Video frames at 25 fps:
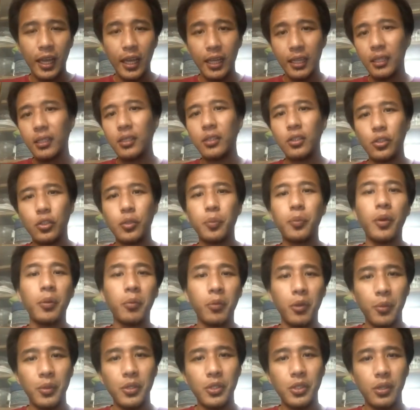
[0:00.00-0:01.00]
and the
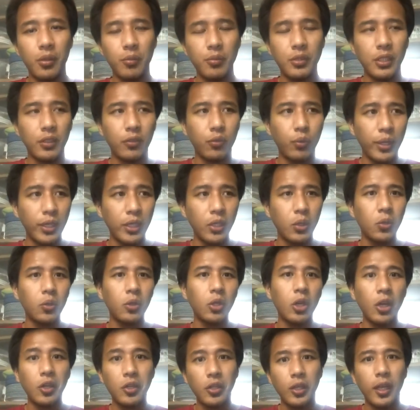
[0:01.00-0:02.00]
Supreme Commissioner himself, Vito,
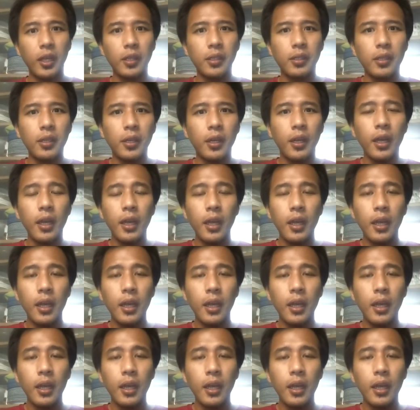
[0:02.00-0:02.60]
got together